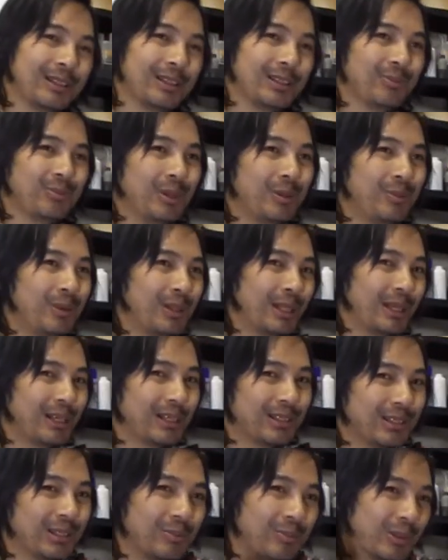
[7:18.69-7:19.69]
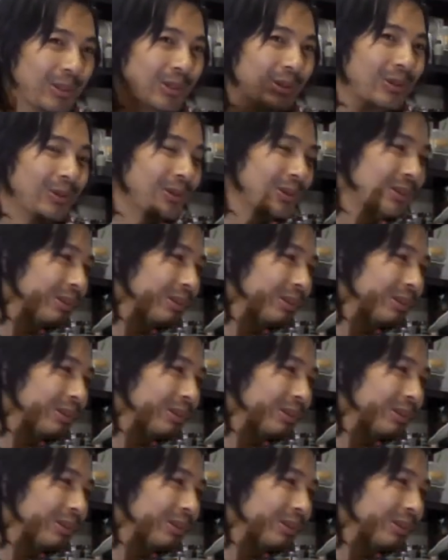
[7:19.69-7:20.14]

this. Maybe like a CPU or